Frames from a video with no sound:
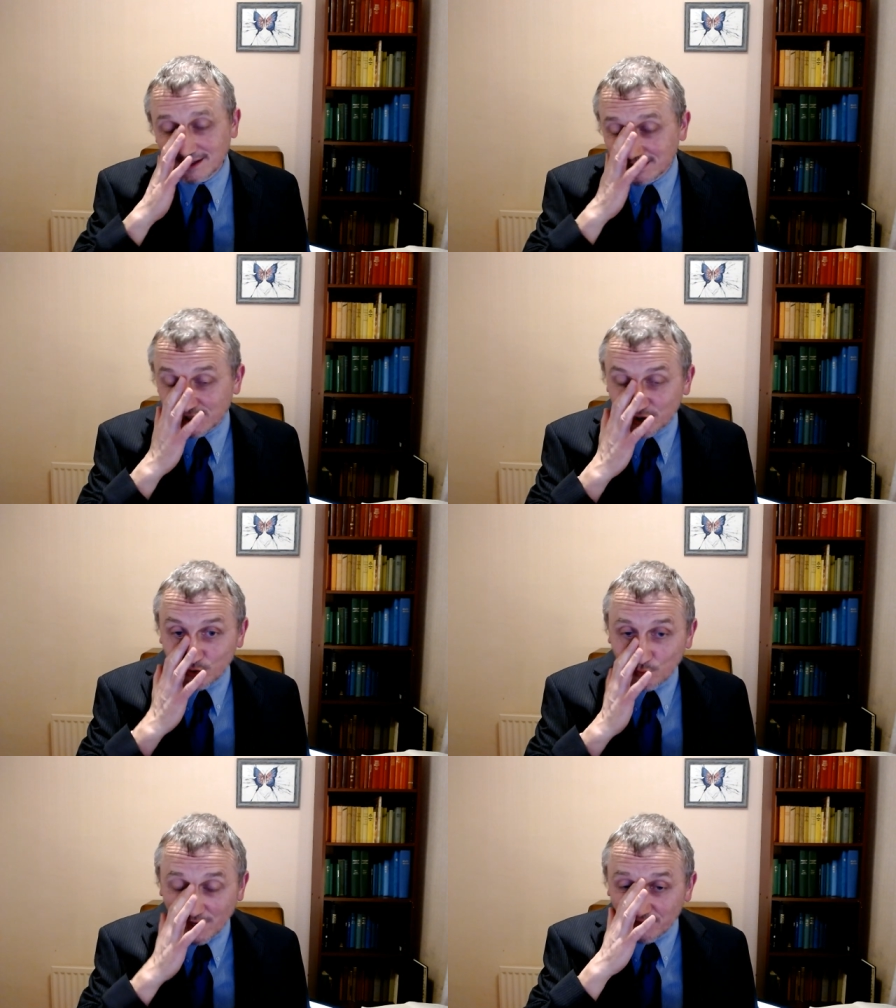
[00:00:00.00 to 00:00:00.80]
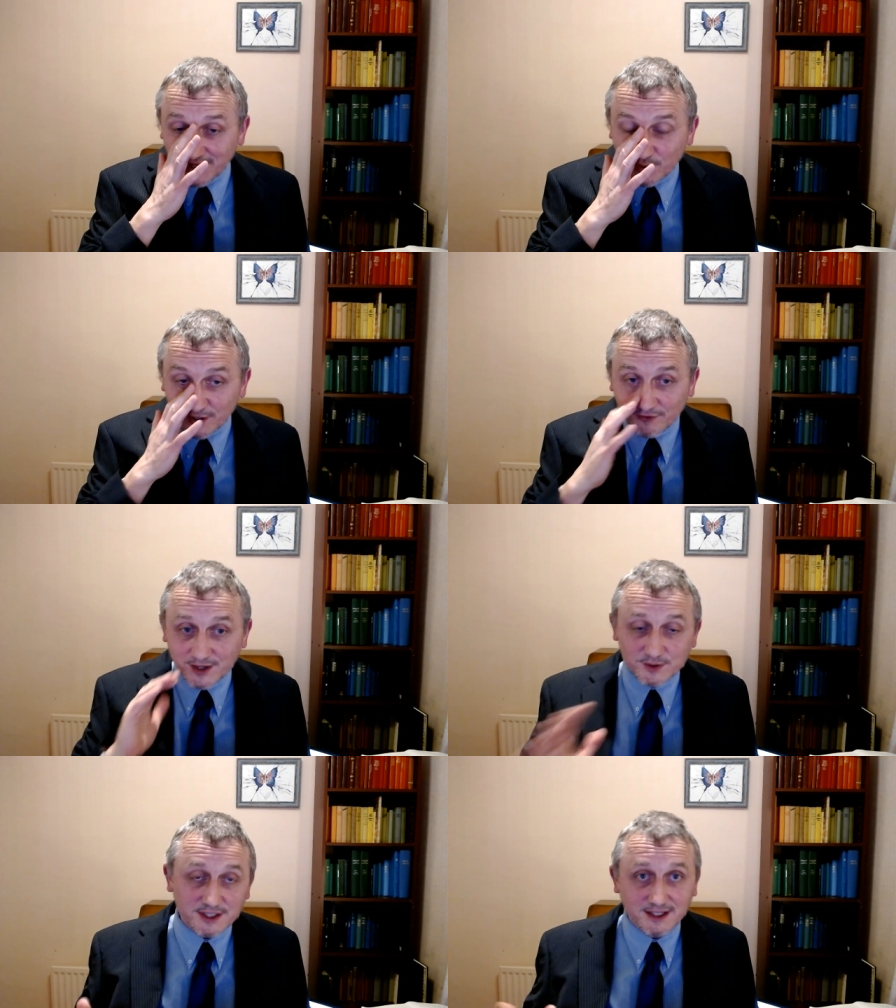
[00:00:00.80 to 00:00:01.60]
So one thing we agreed
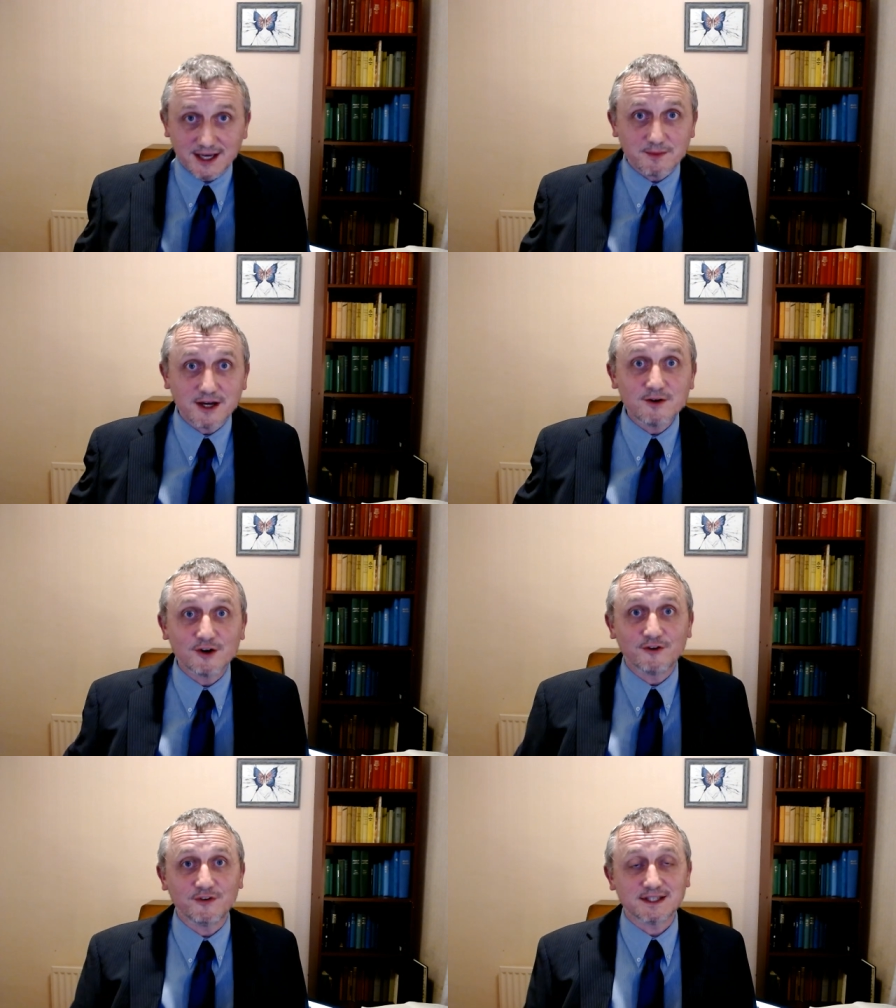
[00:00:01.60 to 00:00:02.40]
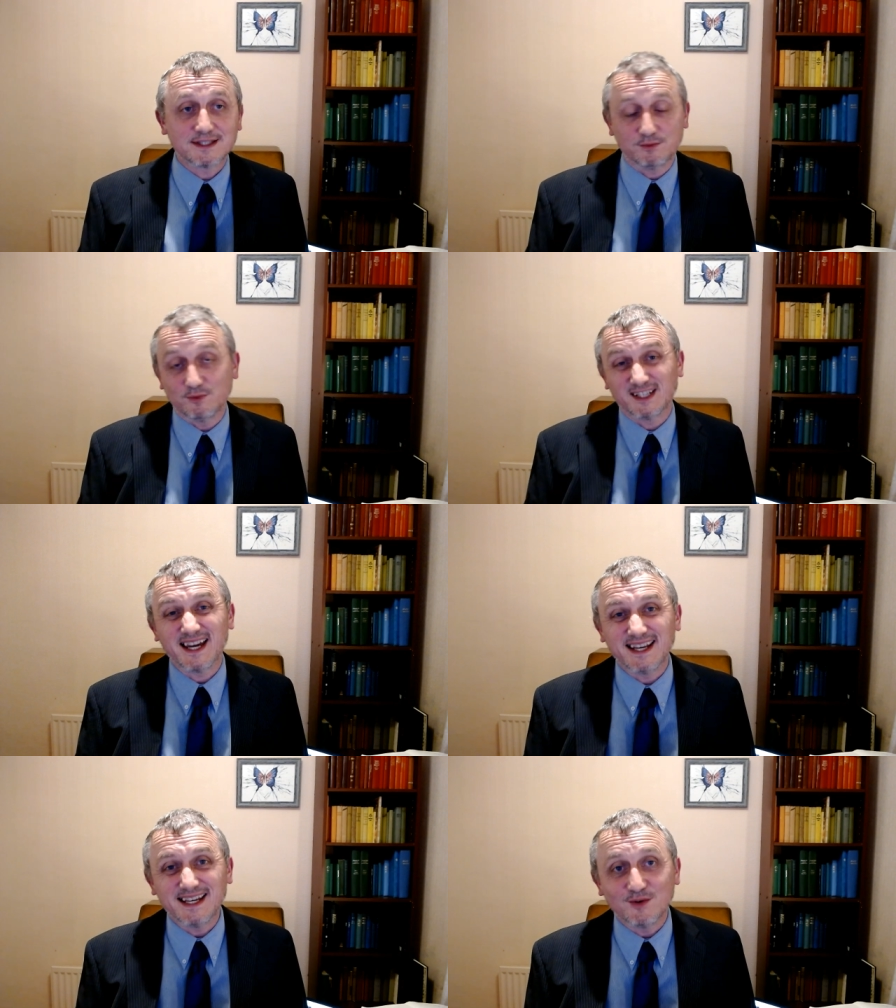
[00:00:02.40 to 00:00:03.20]
was I'd get my own office, which I
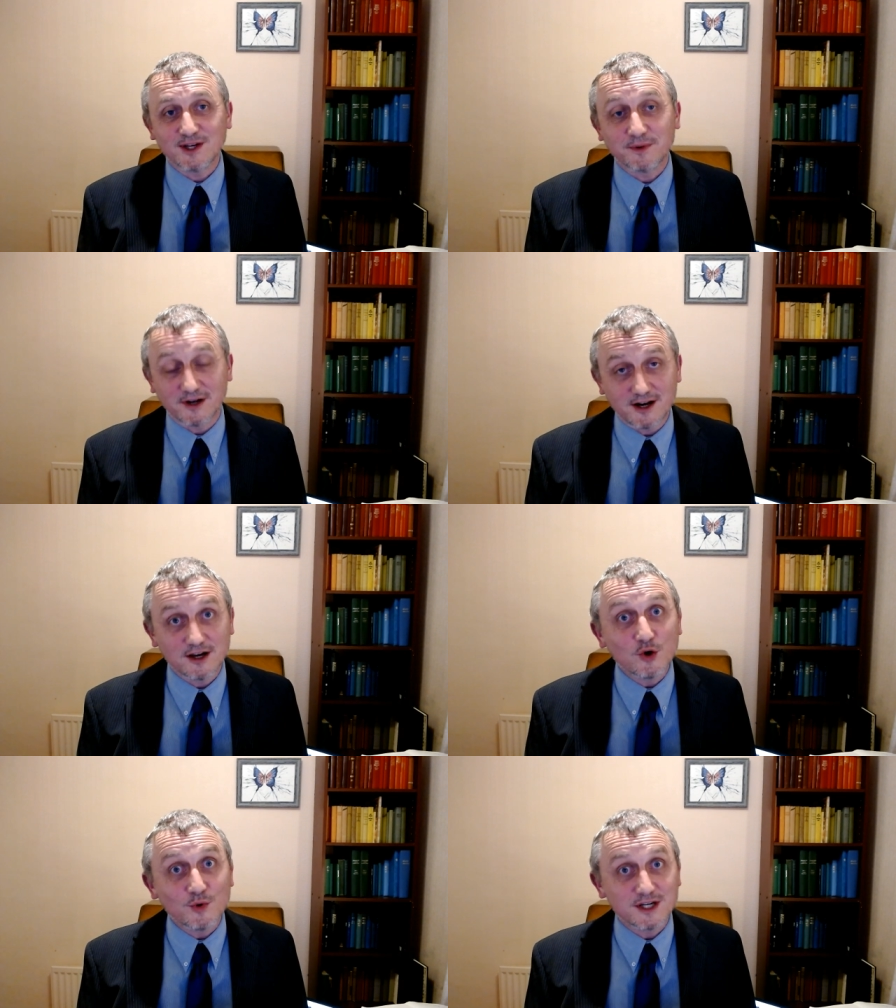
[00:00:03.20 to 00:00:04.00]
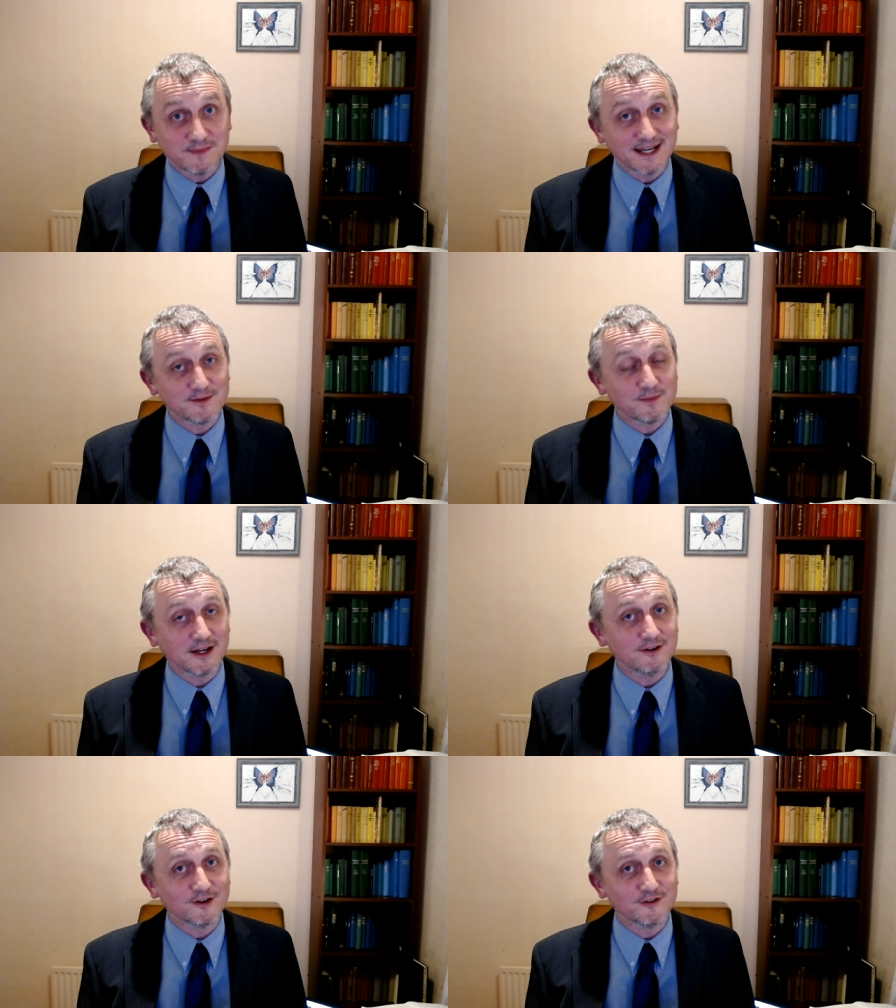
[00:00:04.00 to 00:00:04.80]
had anyway, but I'll always be allowed my
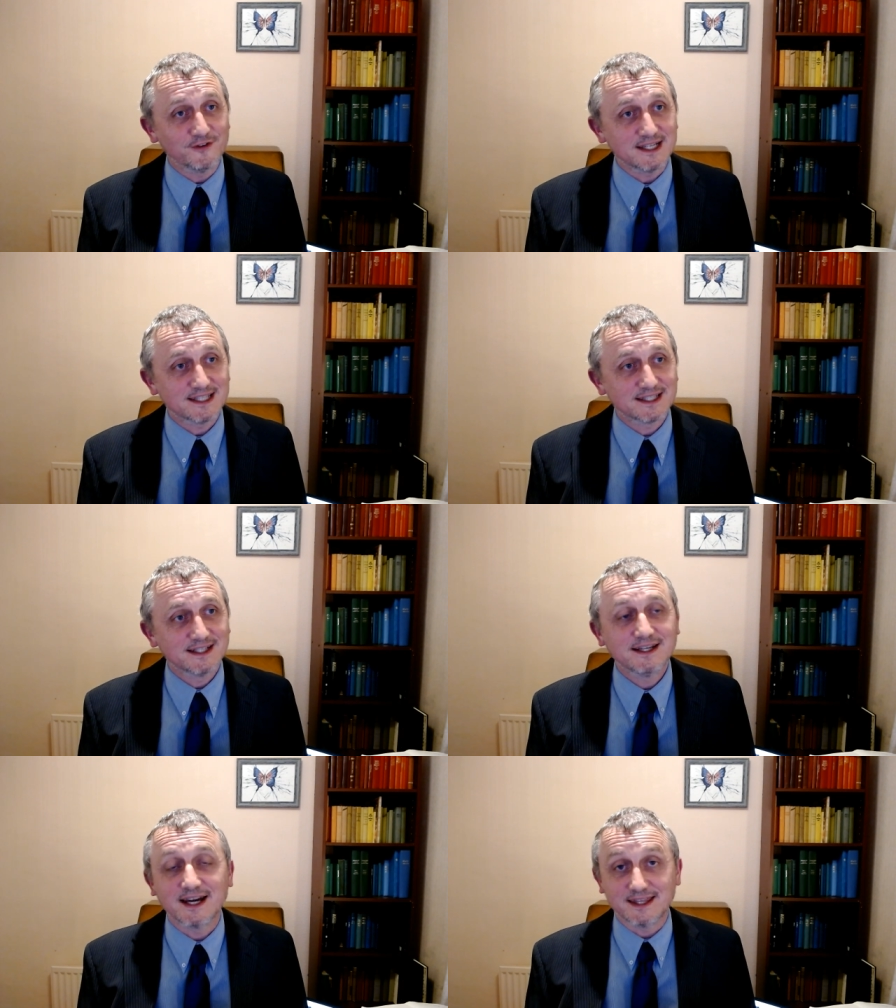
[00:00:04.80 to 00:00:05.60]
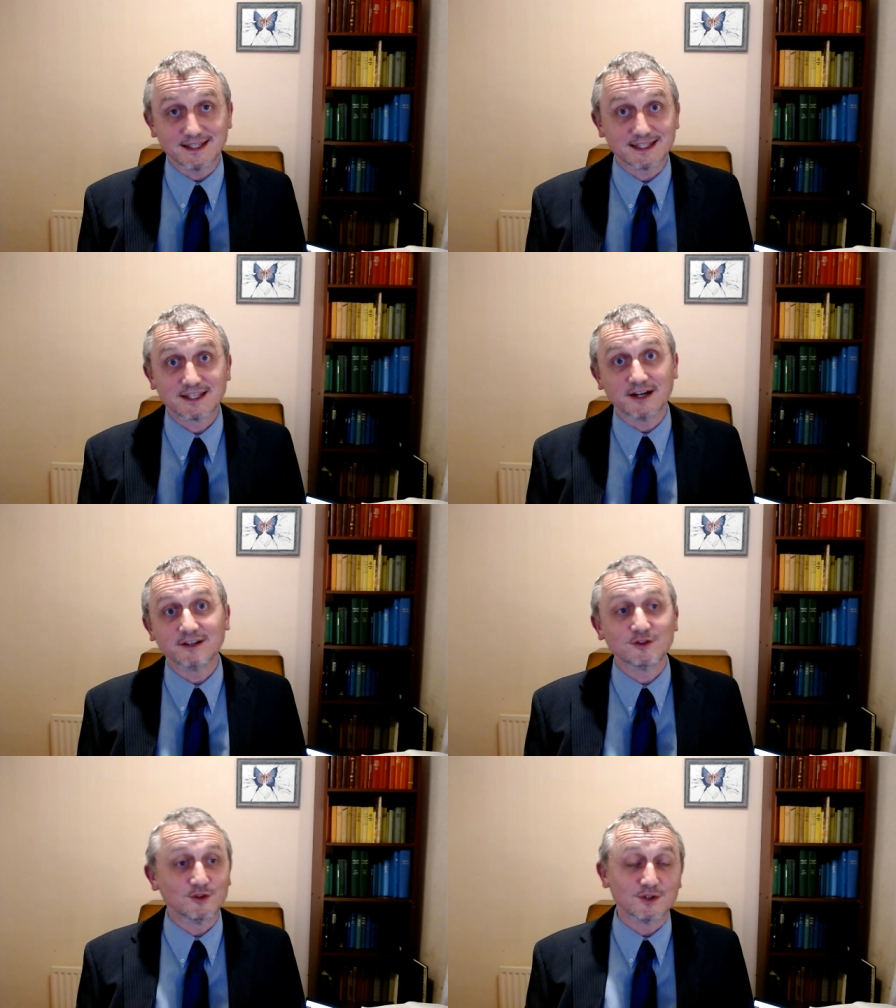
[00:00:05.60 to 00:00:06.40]
own office. And there's a sign
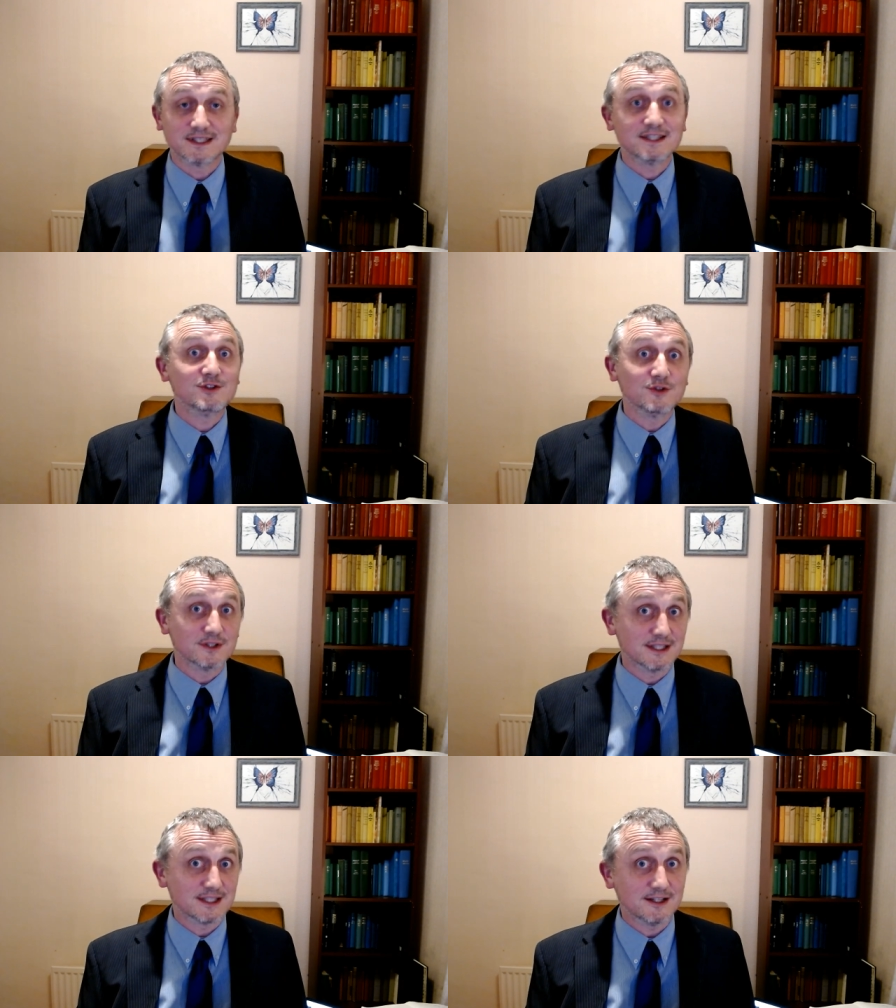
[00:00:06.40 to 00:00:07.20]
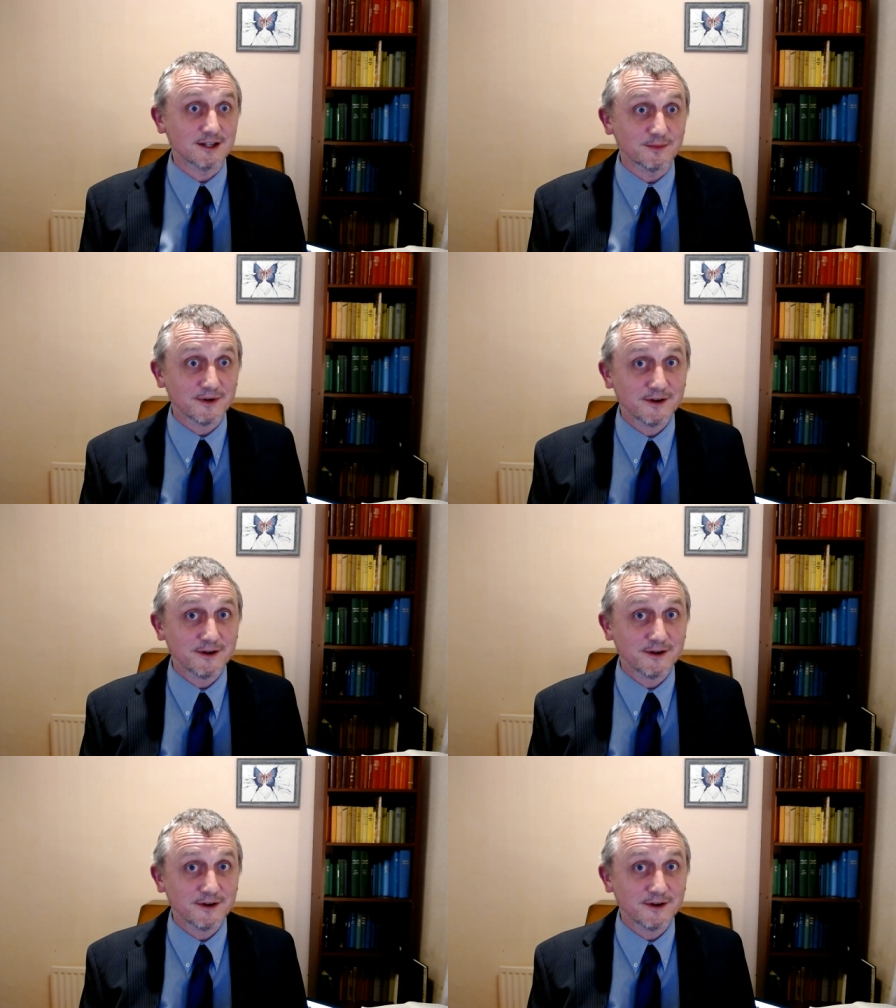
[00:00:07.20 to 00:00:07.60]
on the door that says do not disturb.